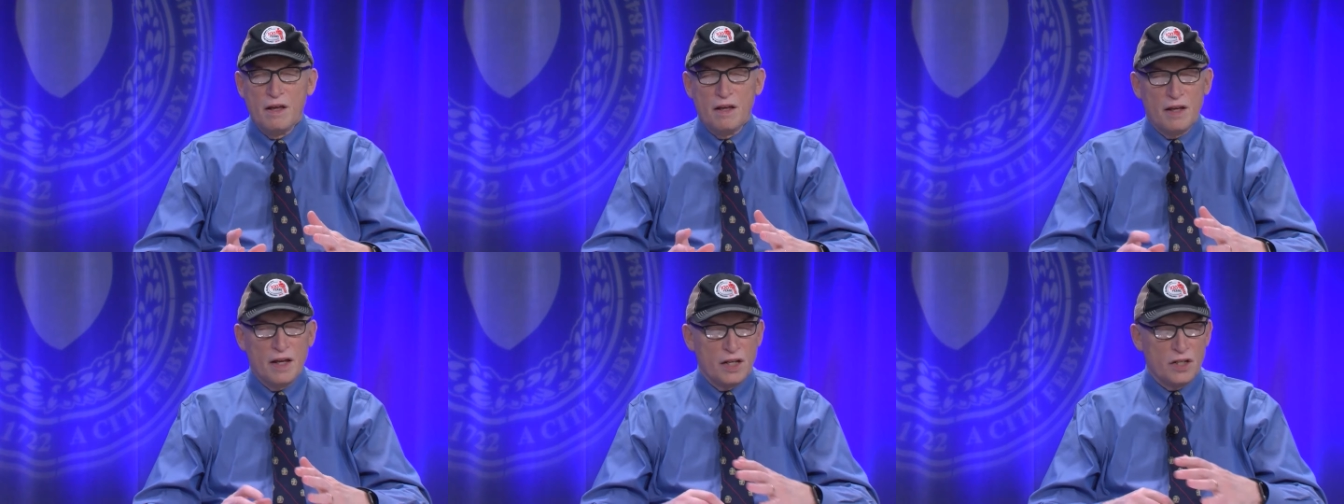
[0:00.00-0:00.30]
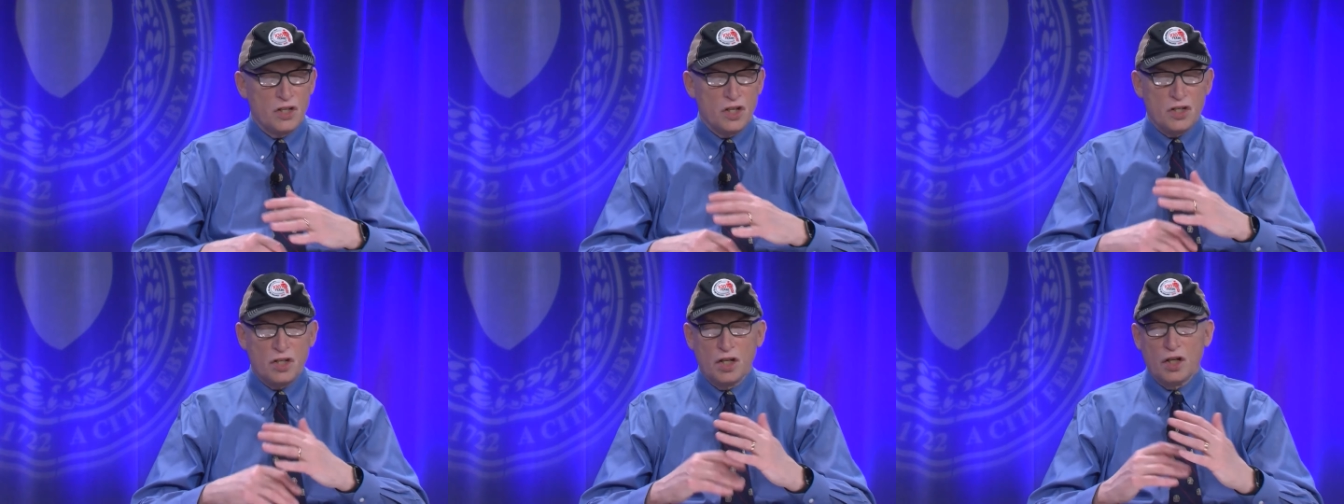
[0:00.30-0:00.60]
it
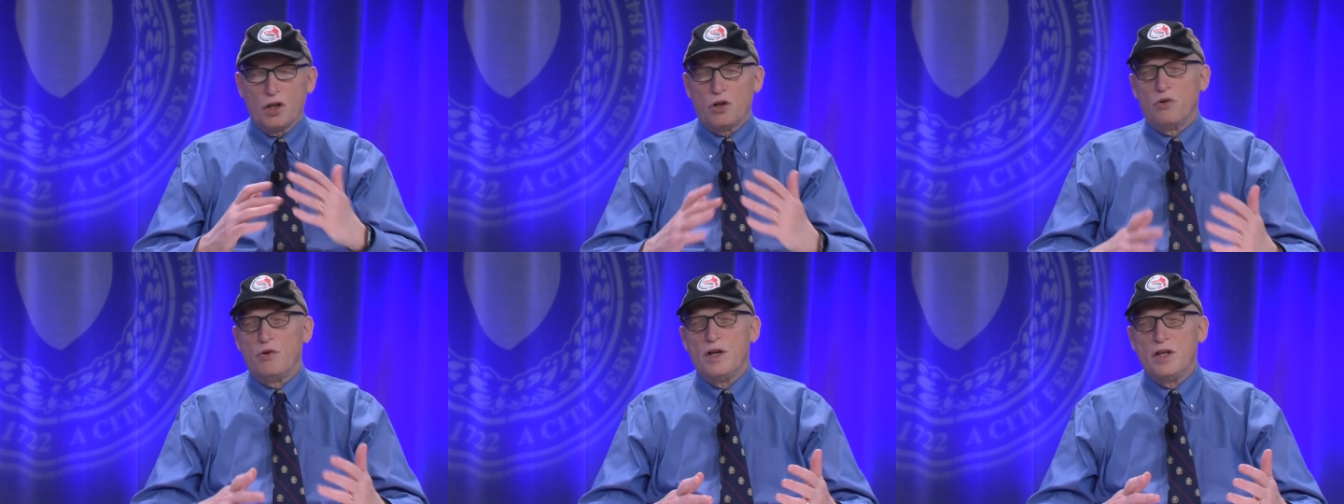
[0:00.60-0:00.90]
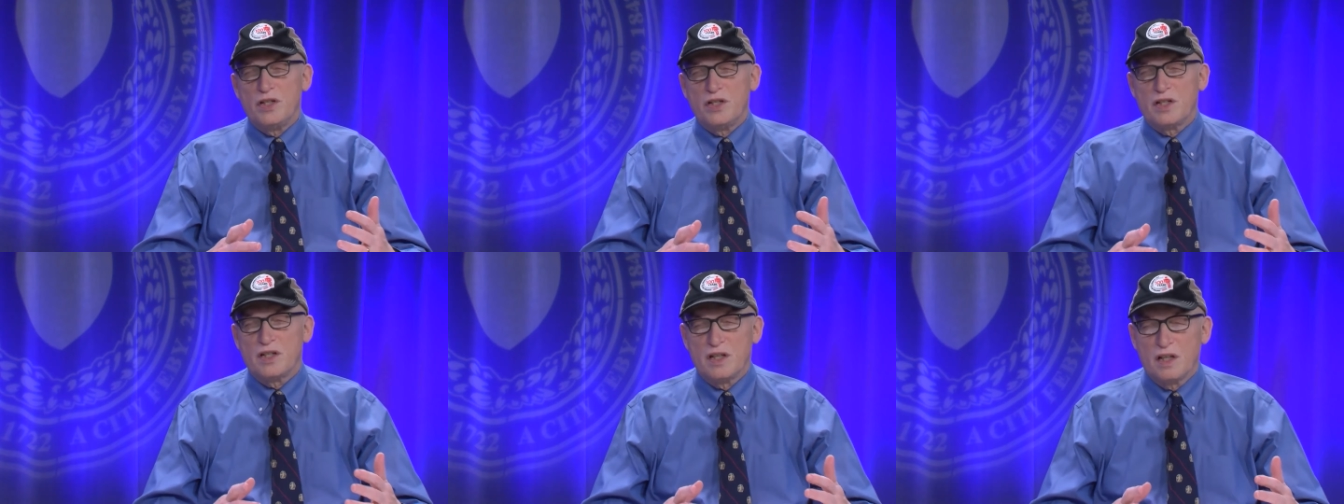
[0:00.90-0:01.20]
just
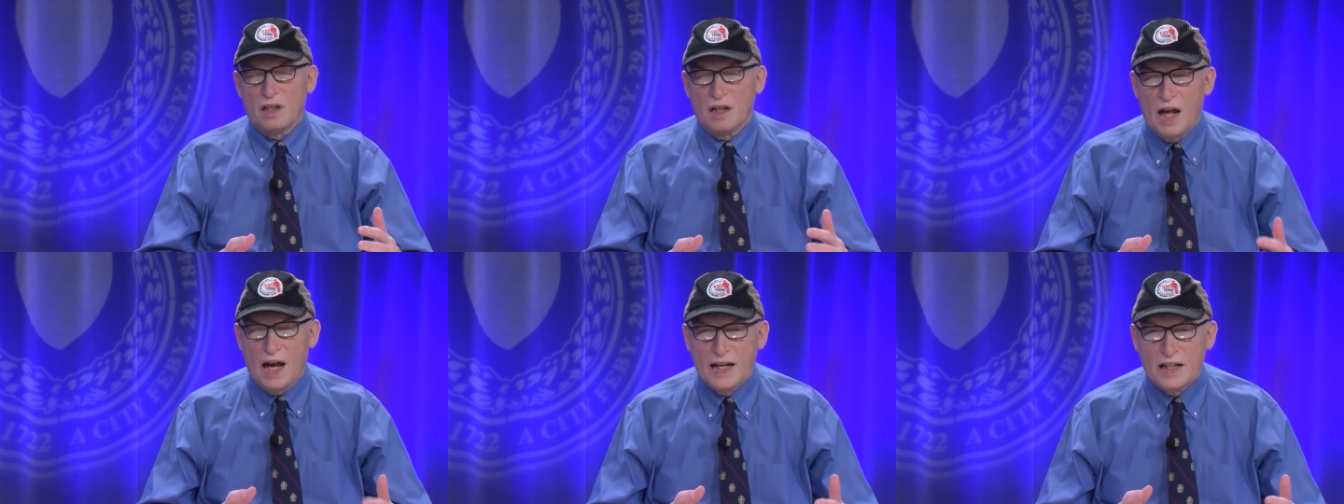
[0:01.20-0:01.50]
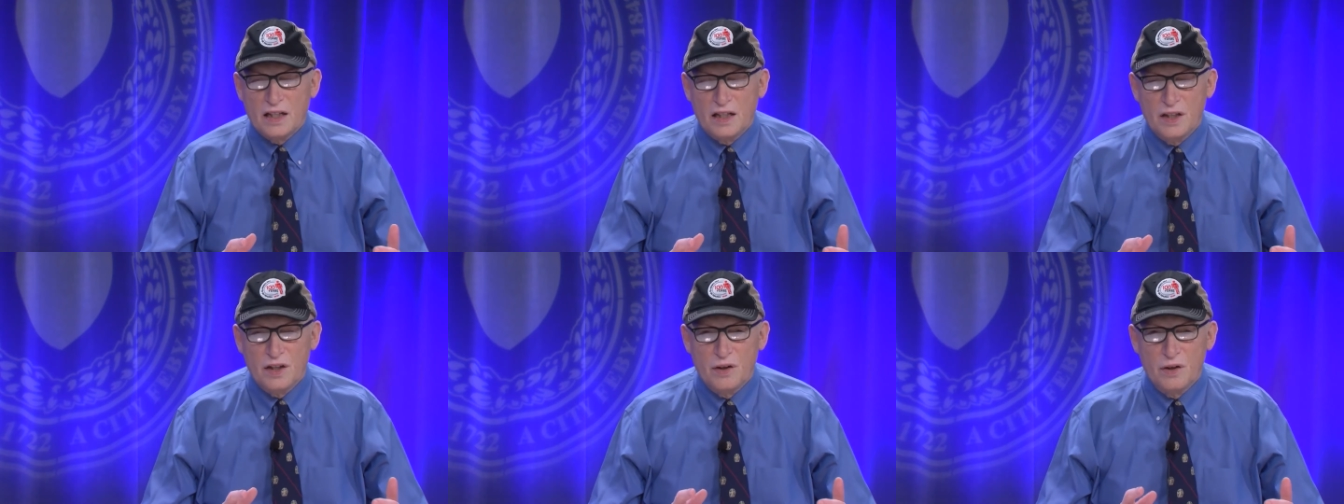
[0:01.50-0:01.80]
increases the
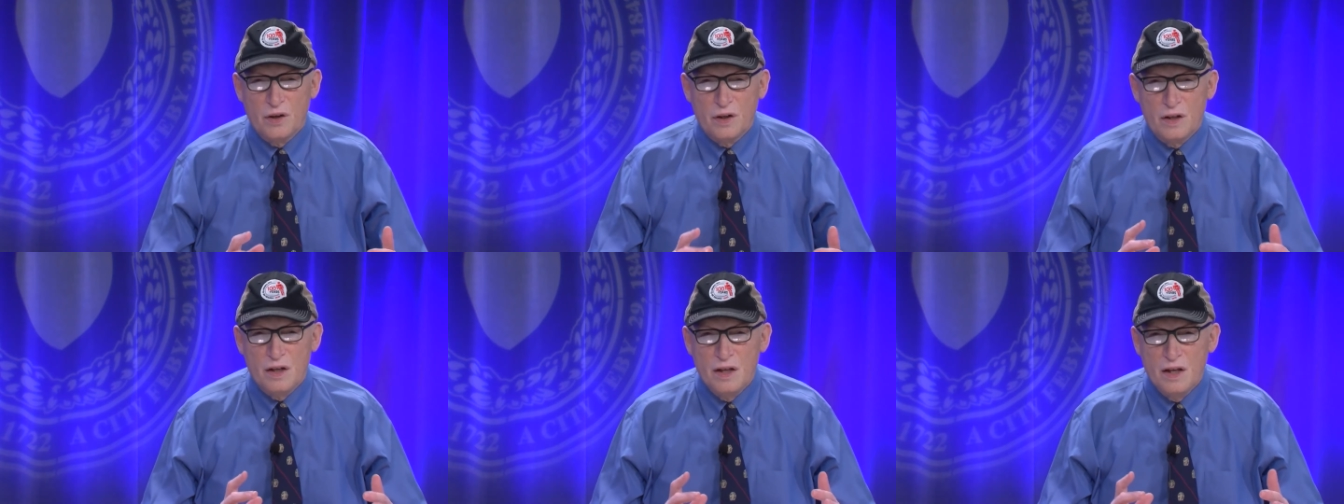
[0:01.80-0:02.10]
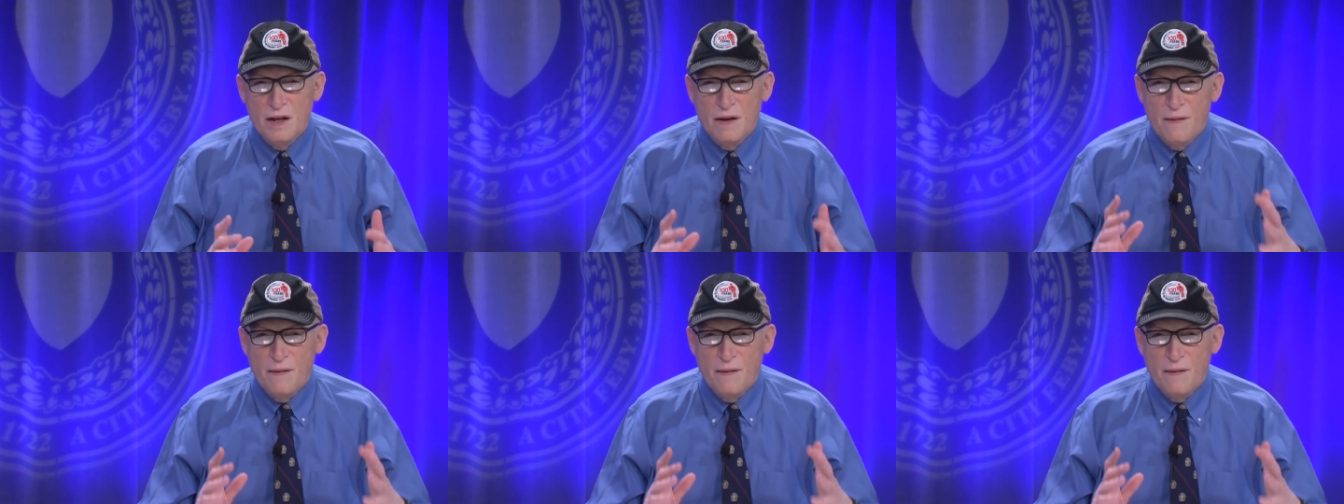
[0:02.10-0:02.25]
likelihood